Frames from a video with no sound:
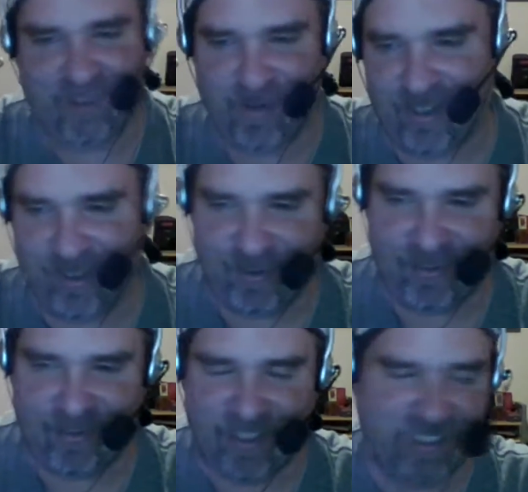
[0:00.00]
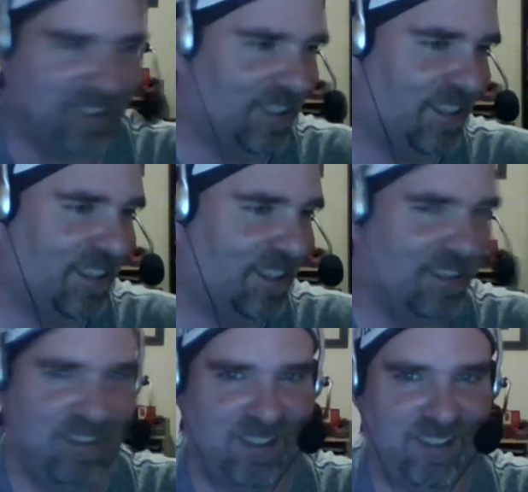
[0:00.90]
Cody by
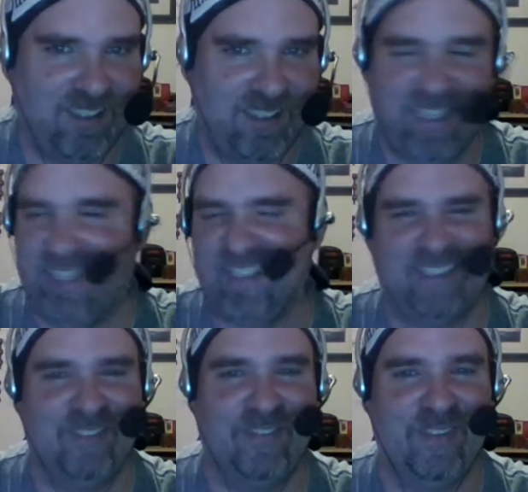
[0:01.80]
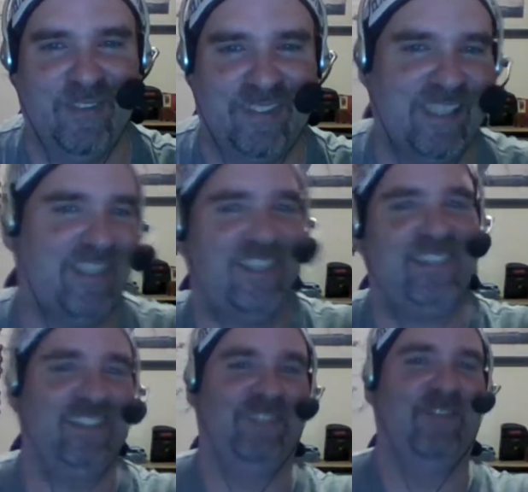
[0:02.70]
cousin Jake. So cousin Jake's
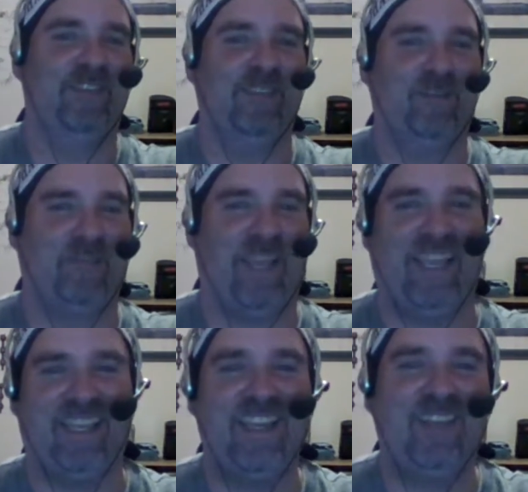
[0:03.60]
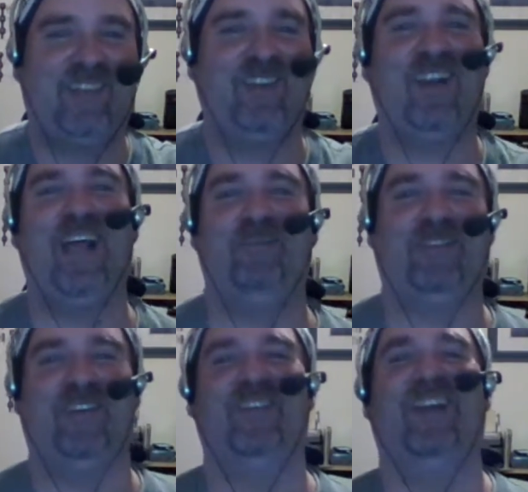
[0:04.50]
holding her. Kiera
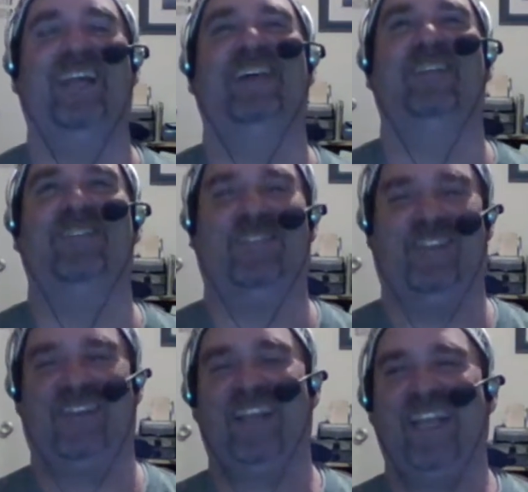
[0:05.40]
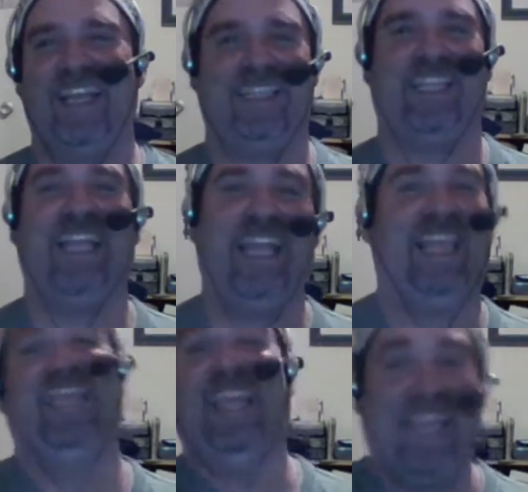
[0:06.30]
Hogan's tiny especially
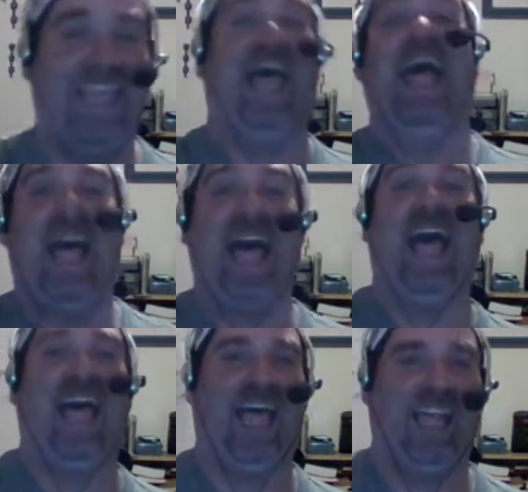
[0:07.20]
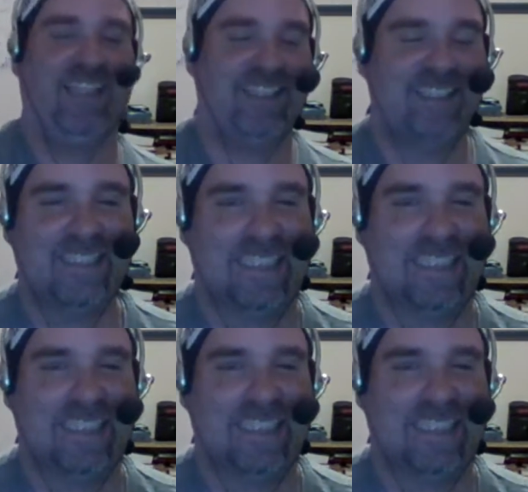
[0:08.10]
in comparison to cousin Jake.